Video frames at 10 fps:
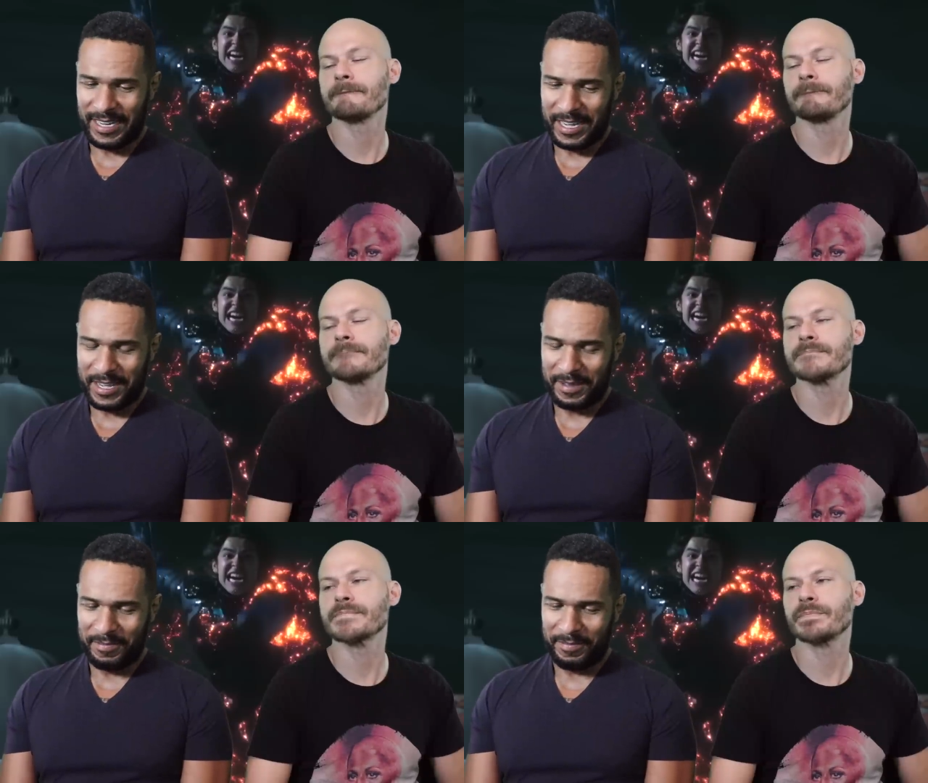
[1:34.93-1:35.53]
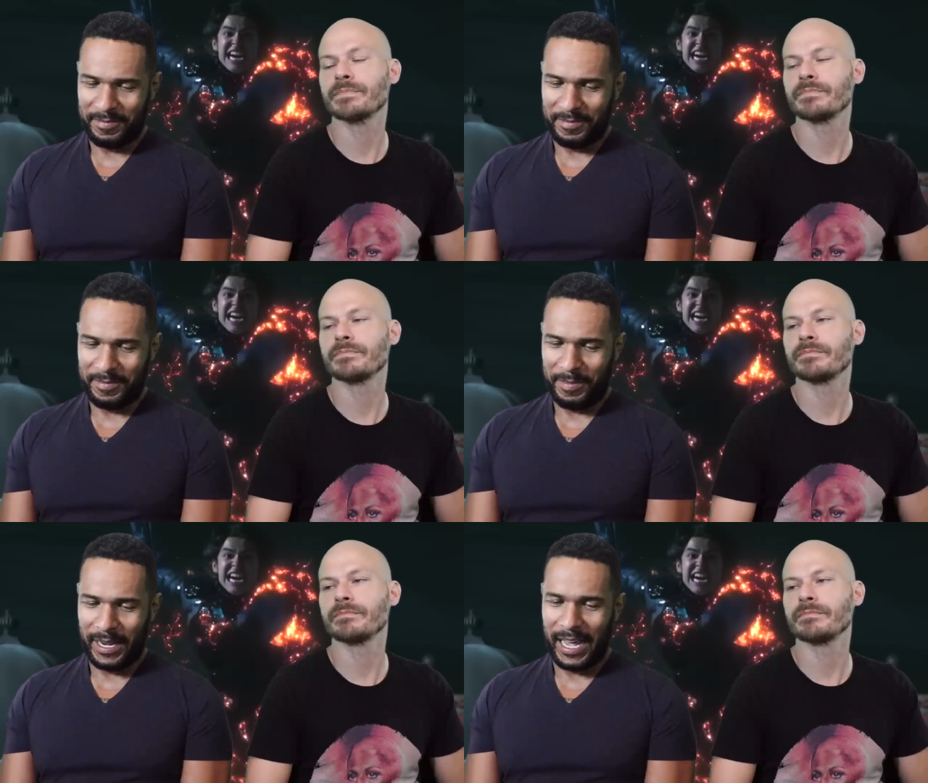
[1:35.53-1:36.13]
Speaker 1: Um,
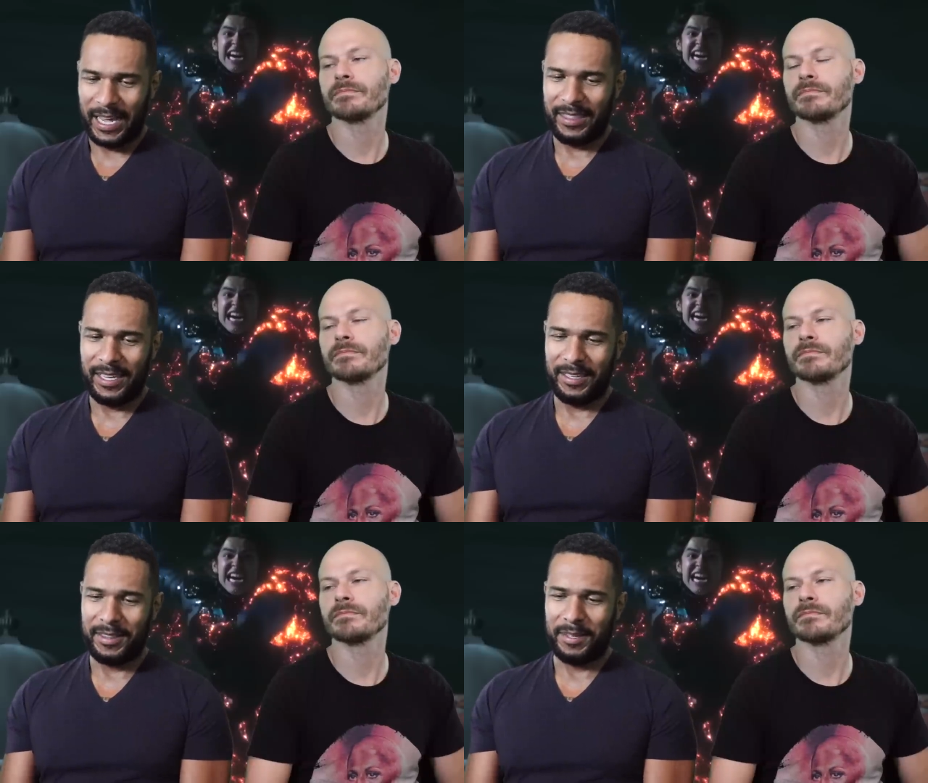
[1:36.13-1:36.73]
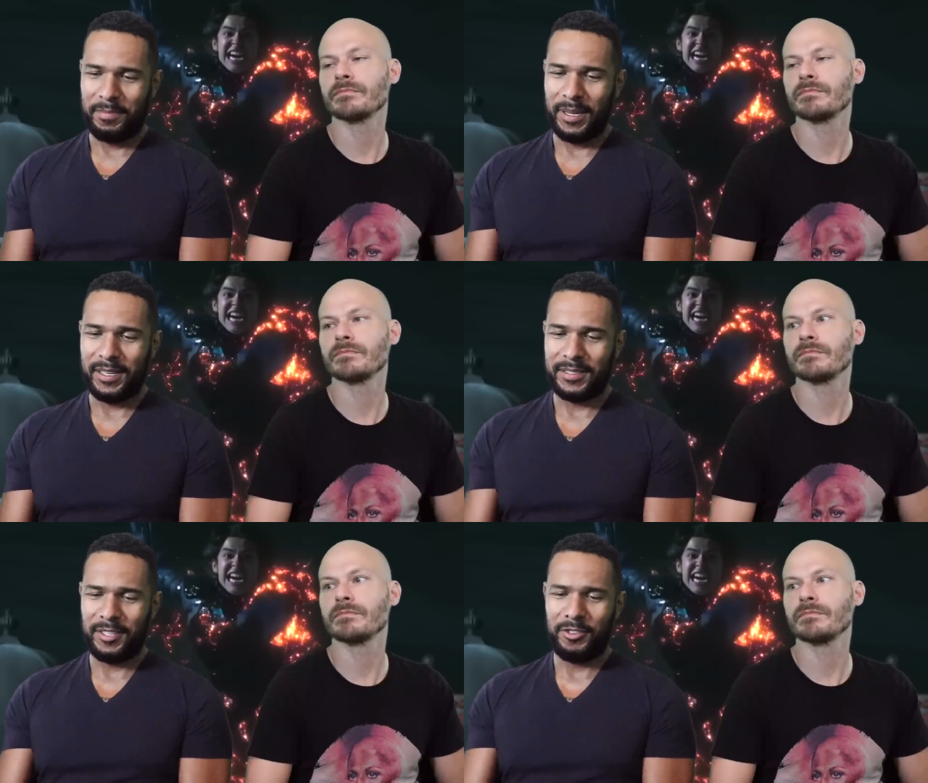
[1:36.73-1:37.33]
but I think the
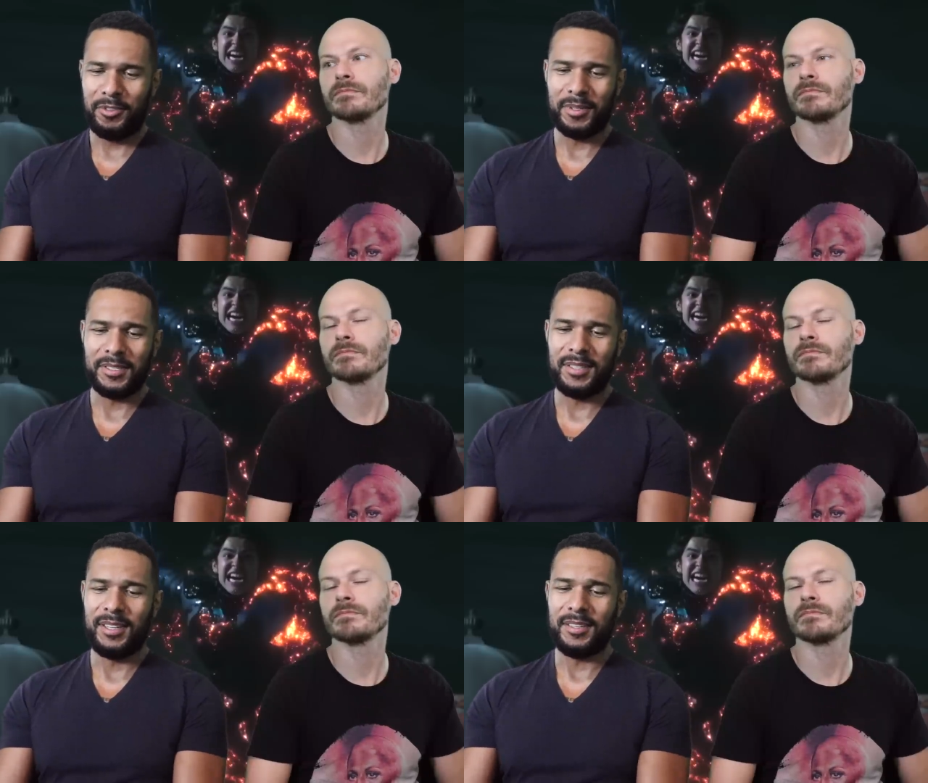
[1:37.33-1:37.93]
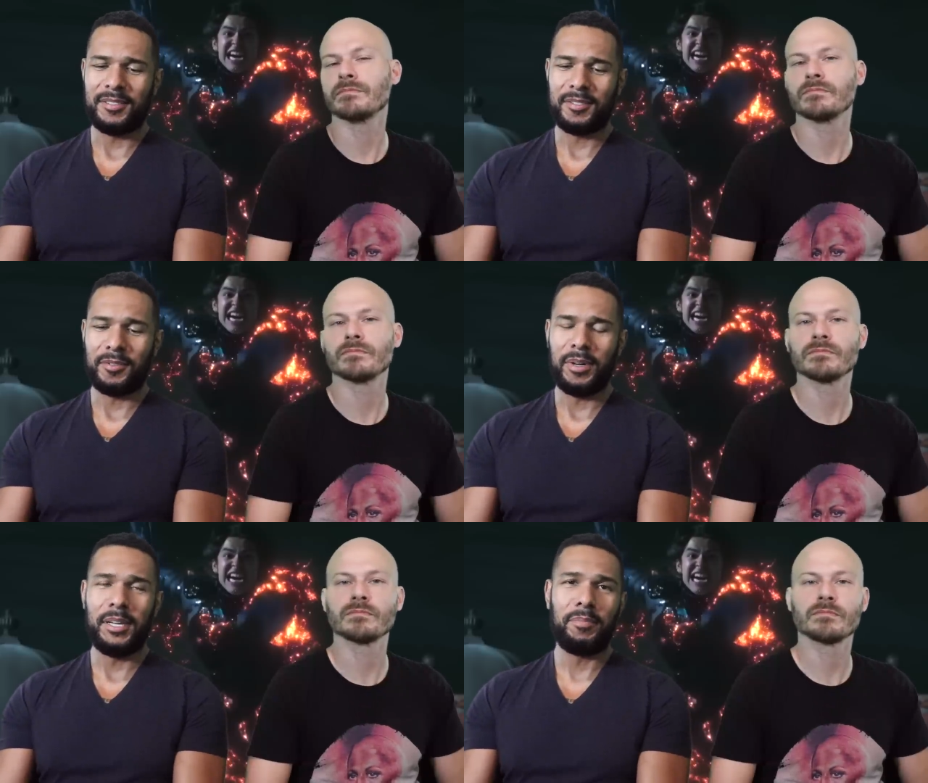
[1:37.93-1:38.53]
biggest issue is the
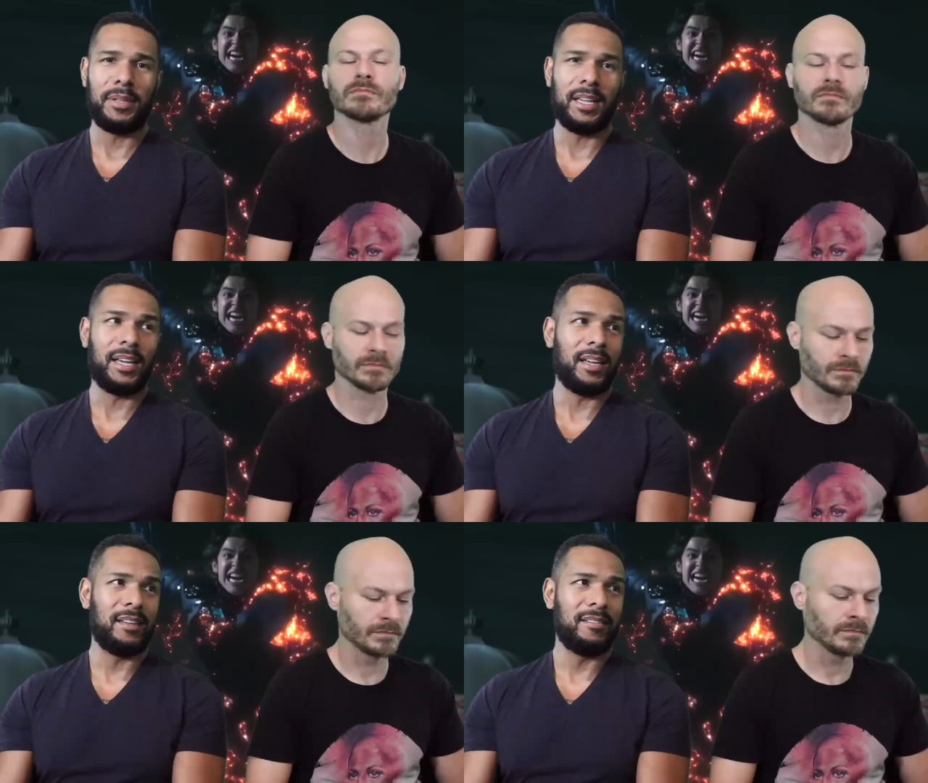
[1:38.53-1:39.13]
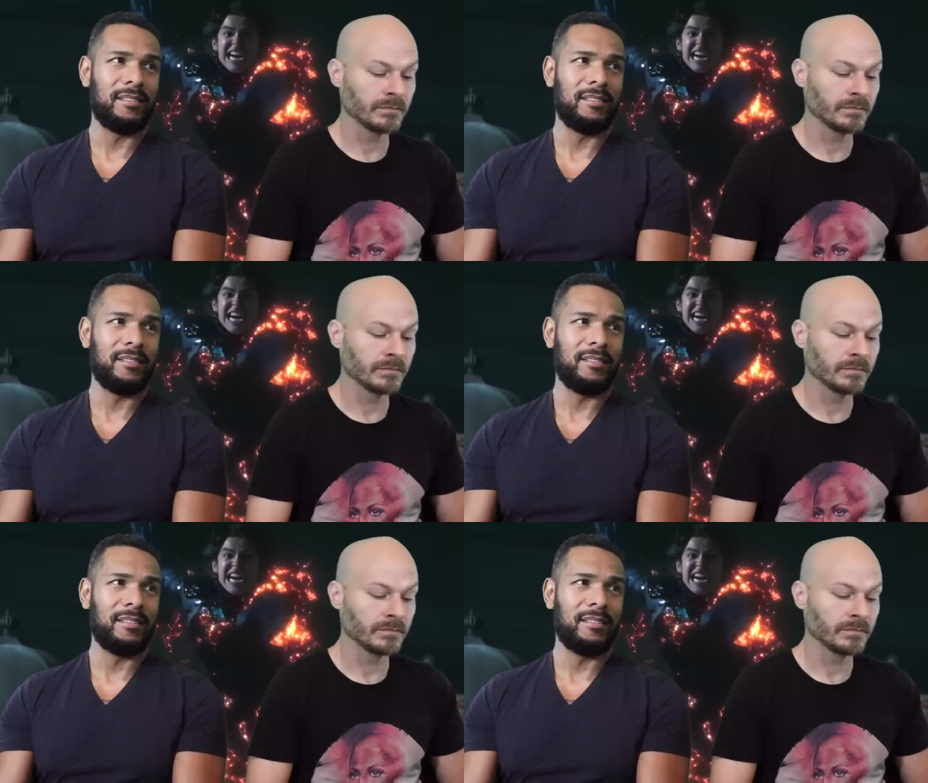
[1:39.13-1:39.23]
screenplay